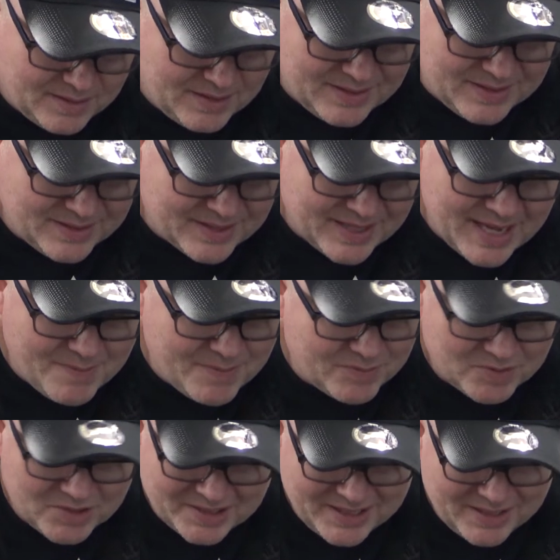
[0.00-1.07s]
This is a game
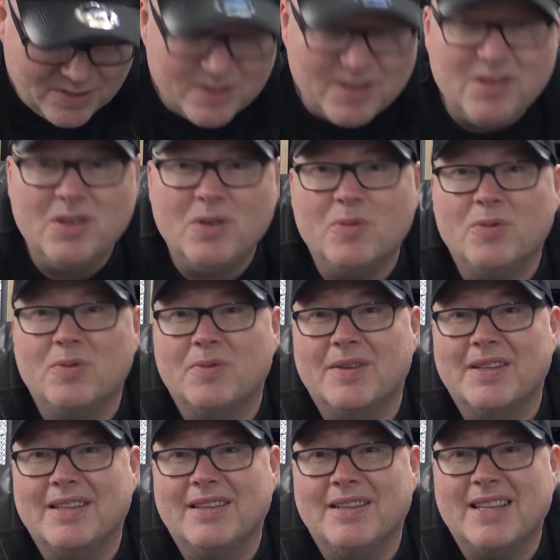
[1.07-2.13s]
which I did not know
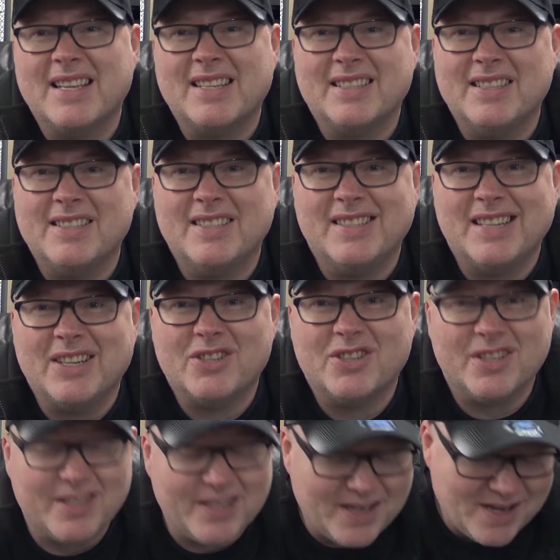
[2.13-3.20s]
existed
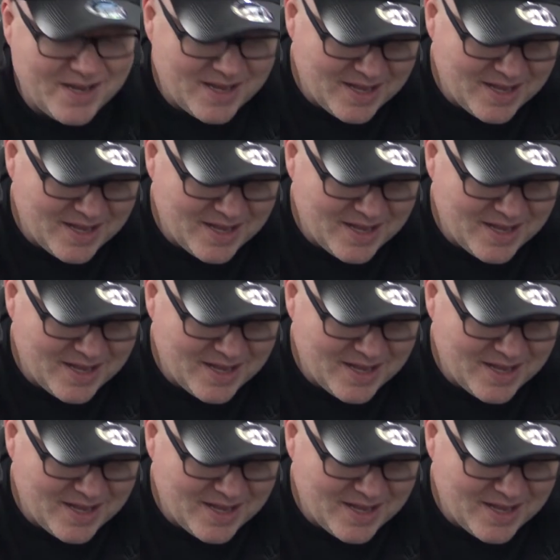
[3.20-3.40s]
actually.